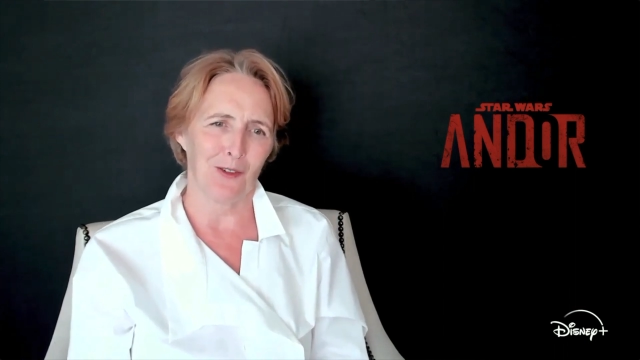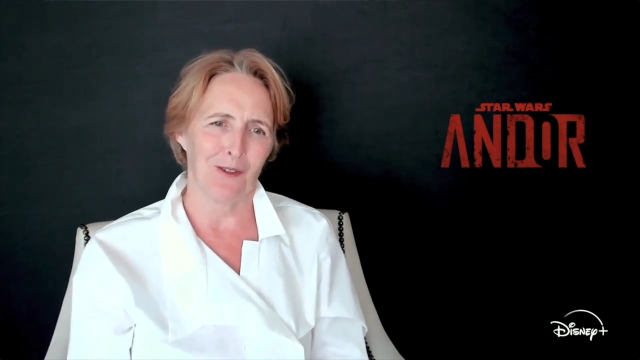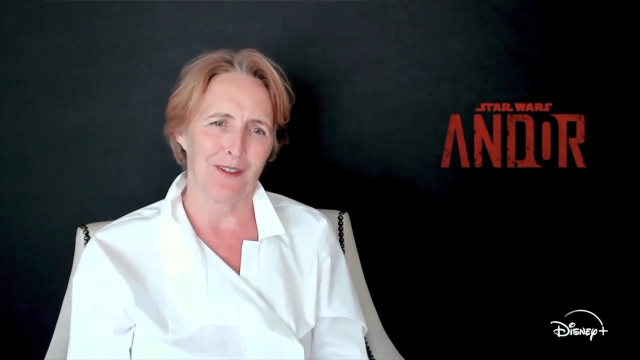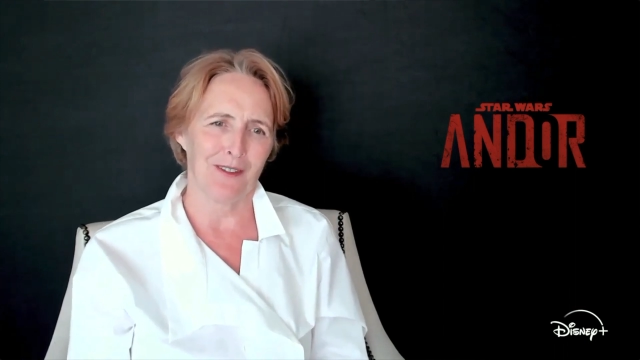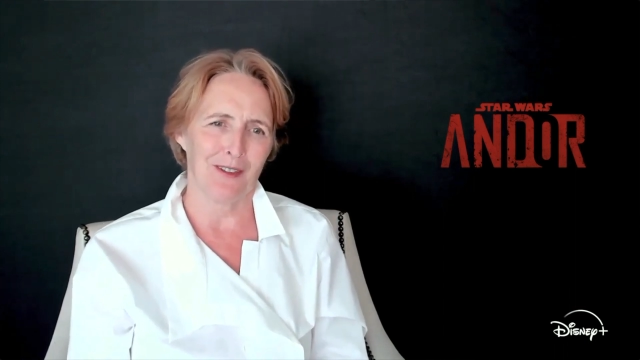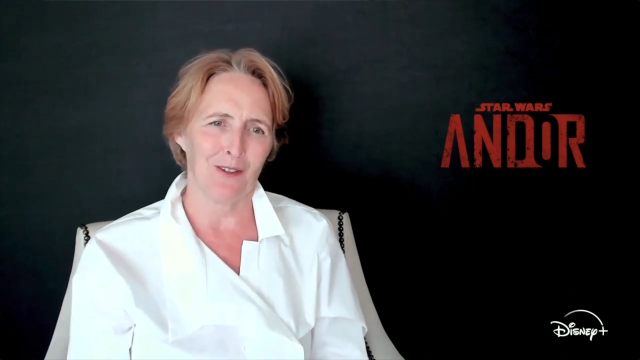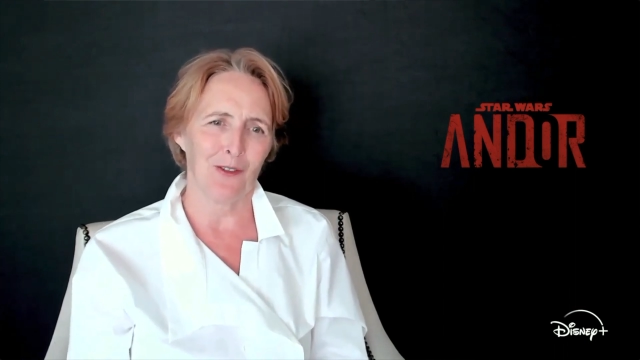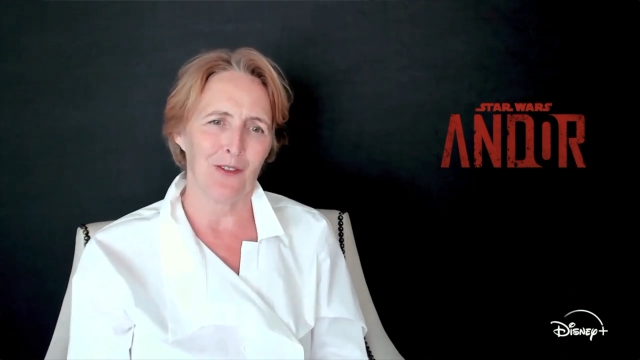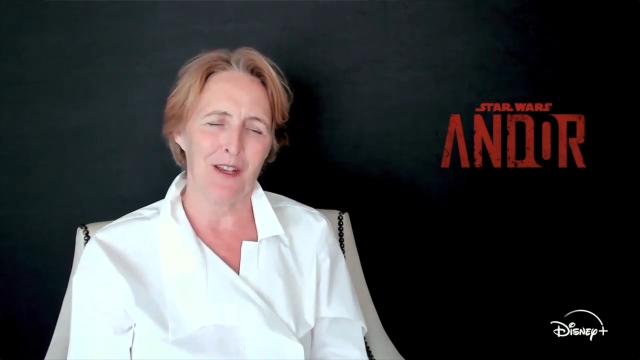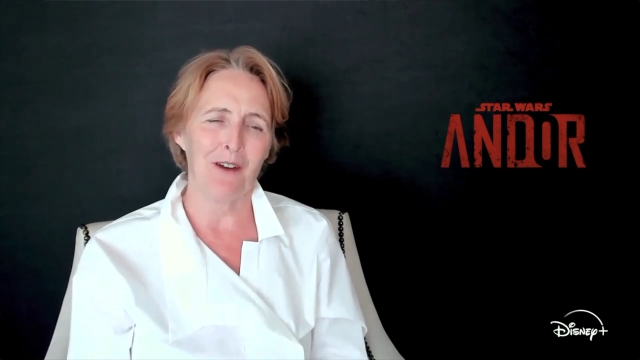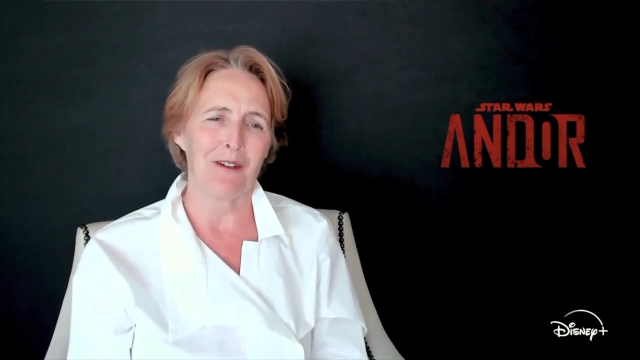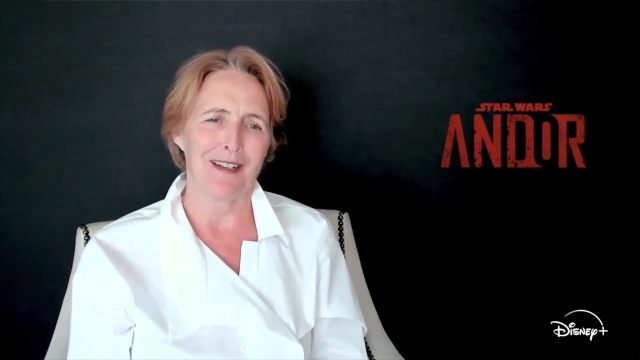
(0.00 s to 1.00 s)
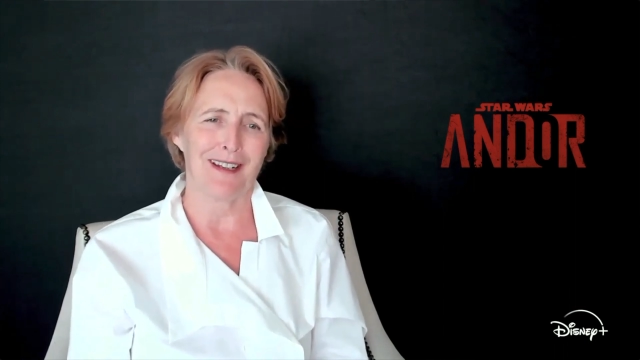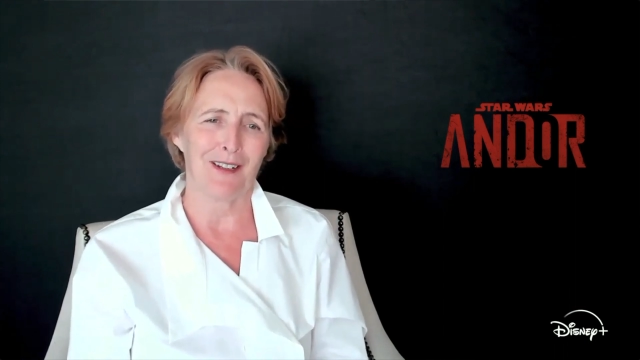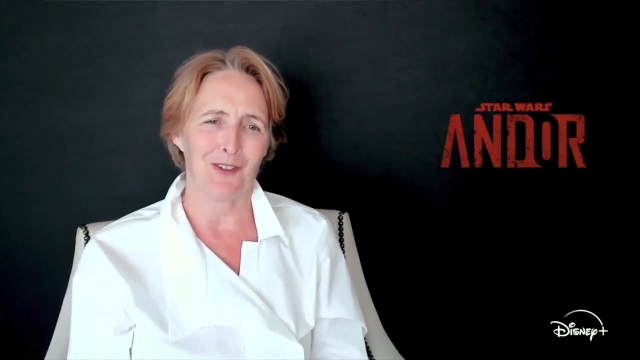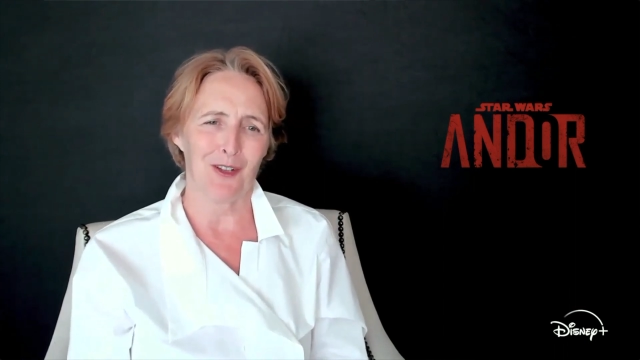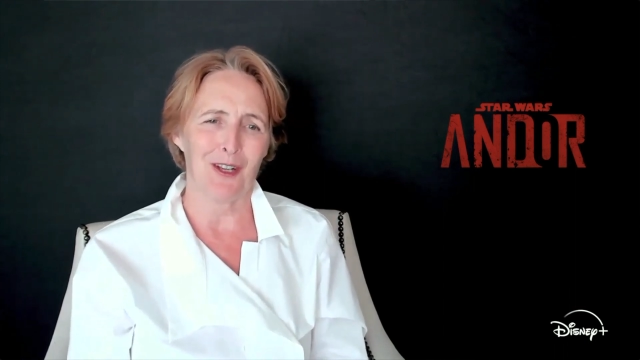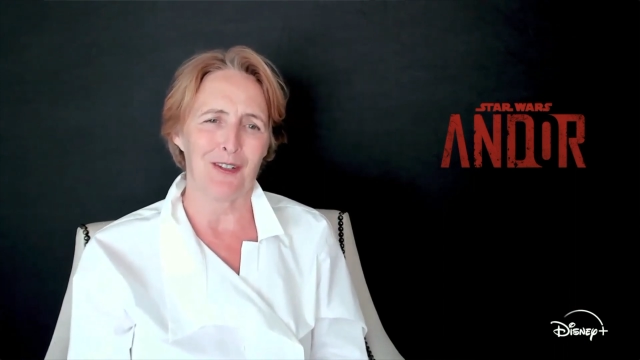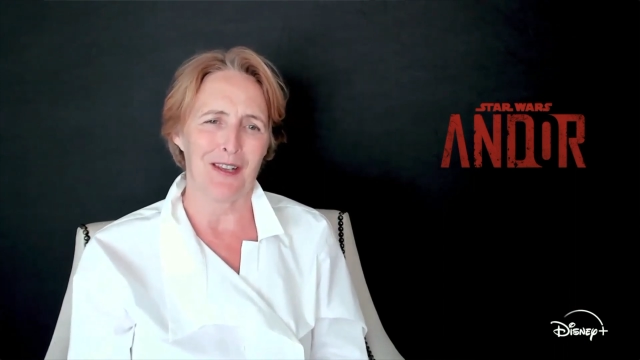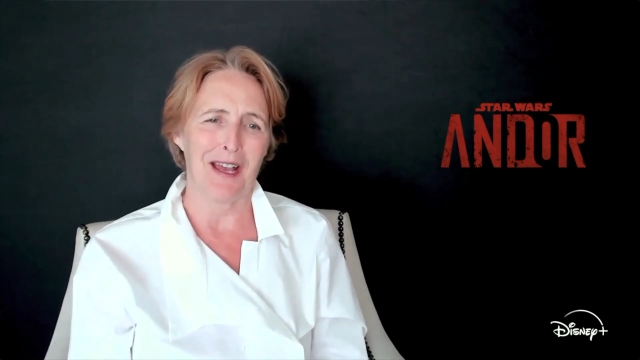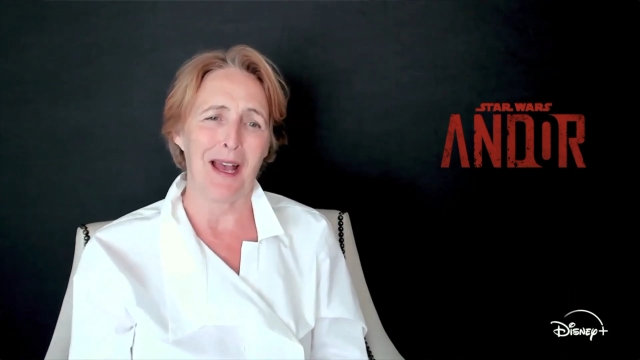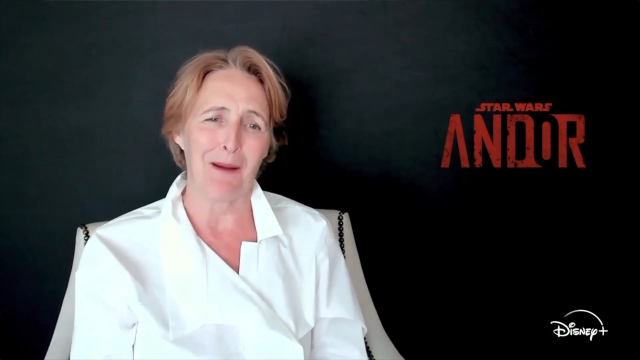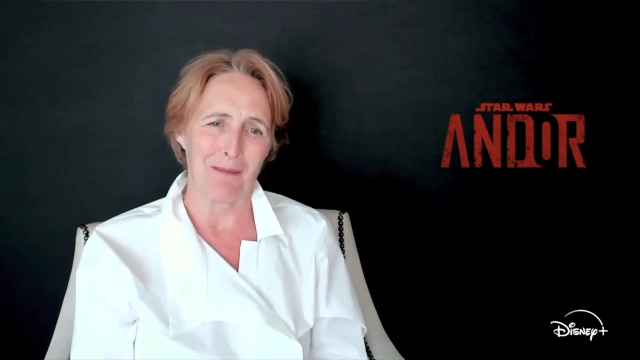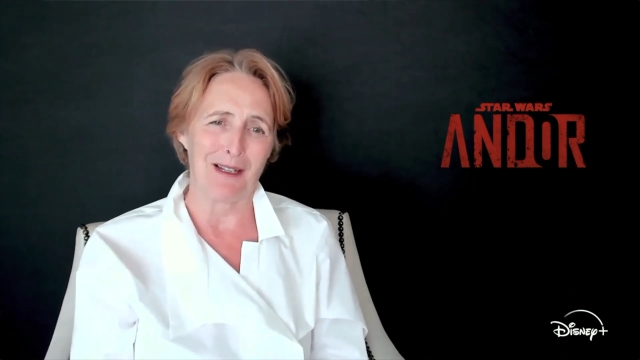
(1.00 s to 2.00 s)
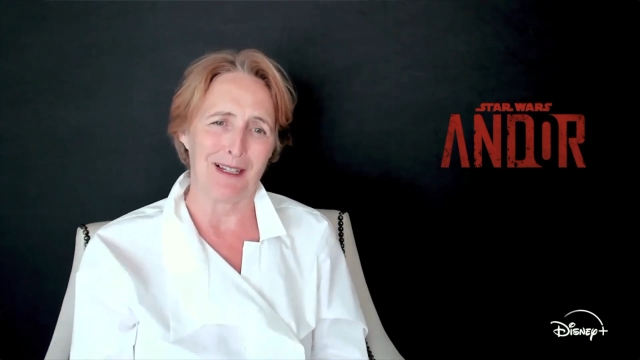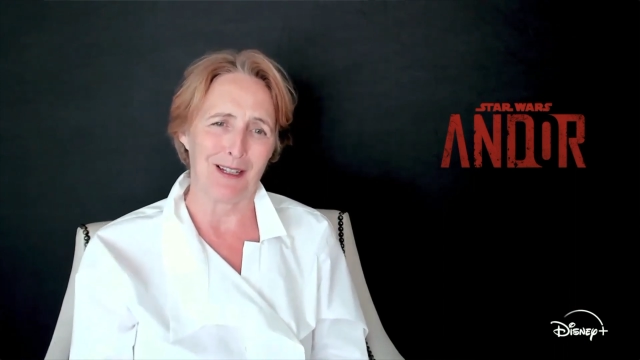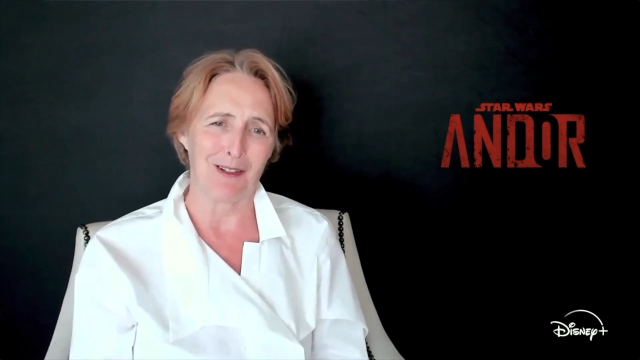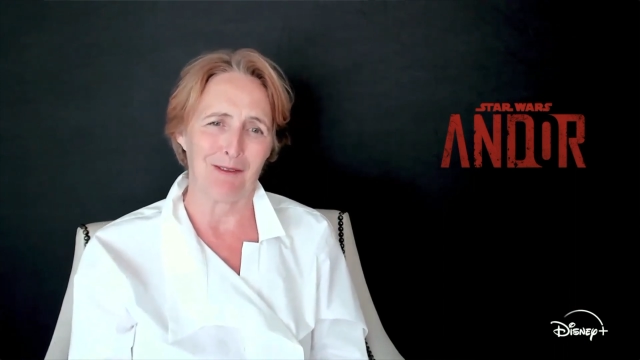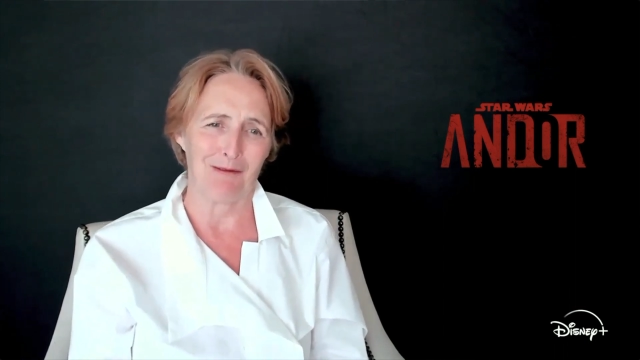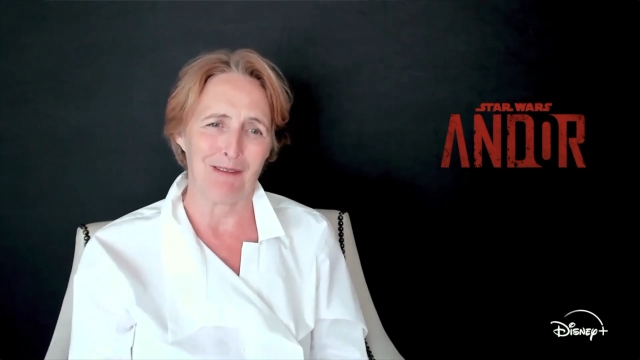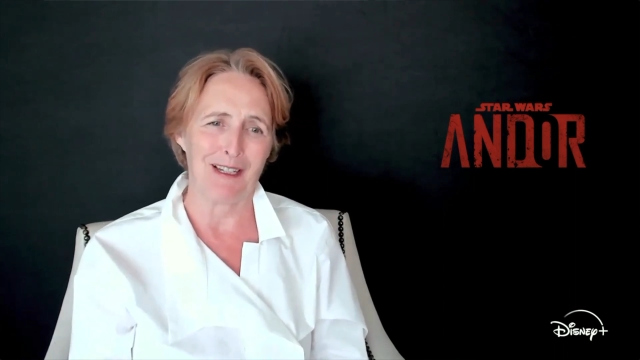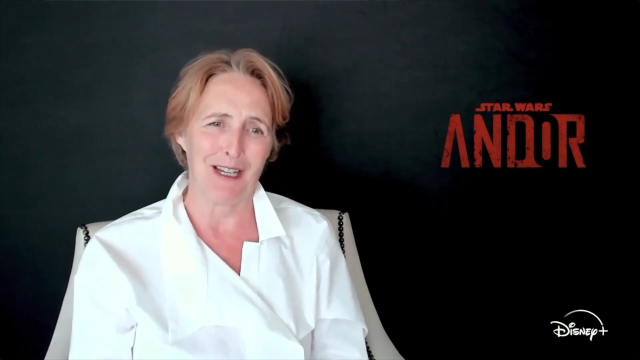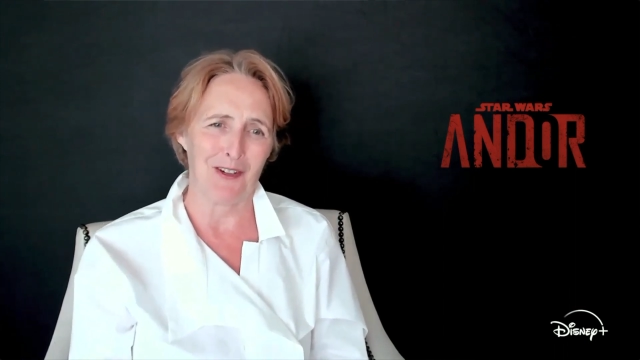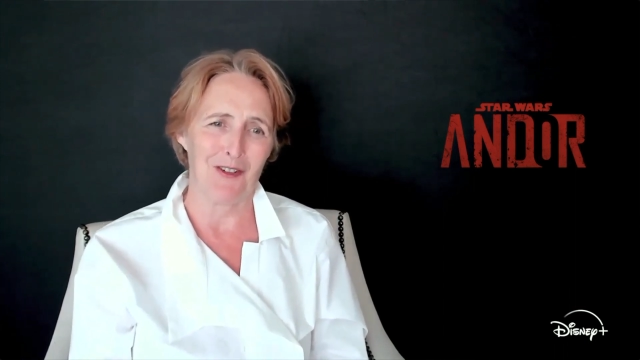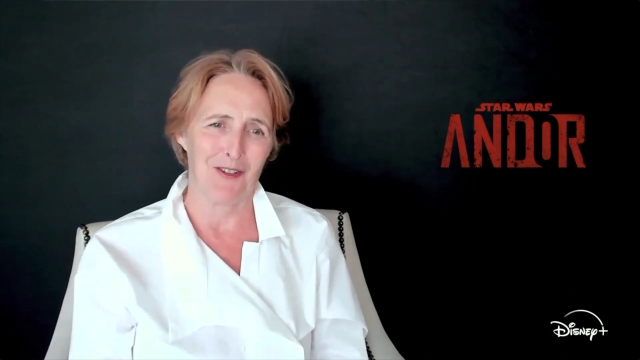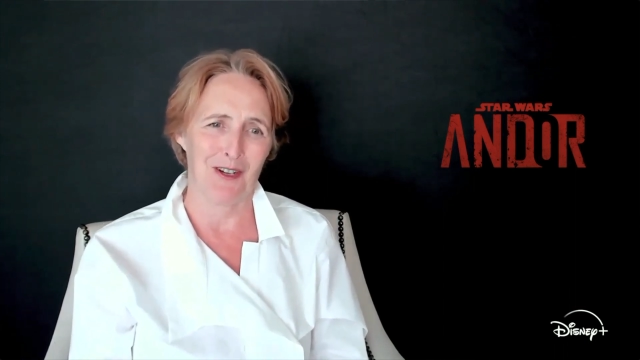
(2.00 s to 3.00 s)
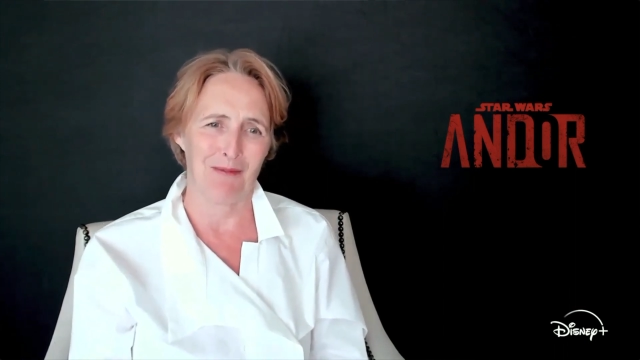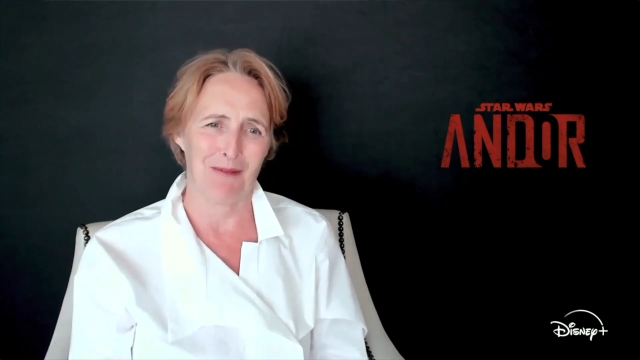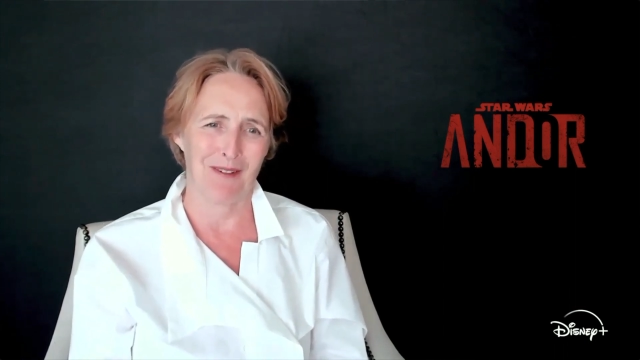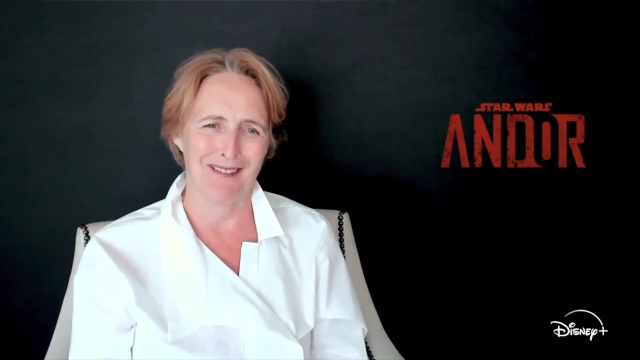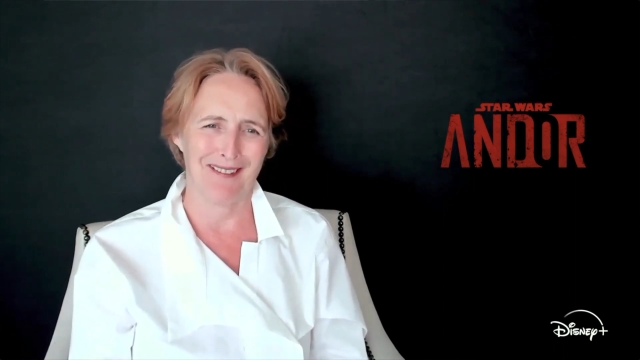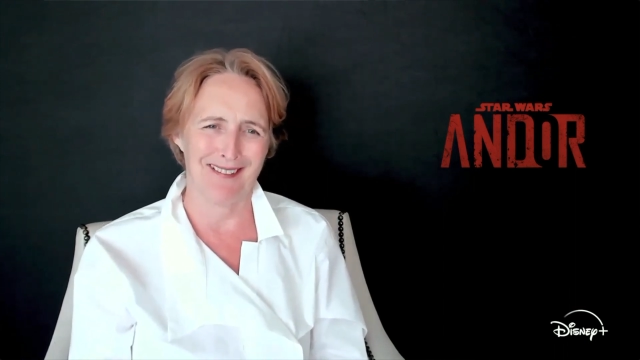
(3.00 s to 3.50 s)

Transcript: So in, theory, it's, it's a happy little relationship.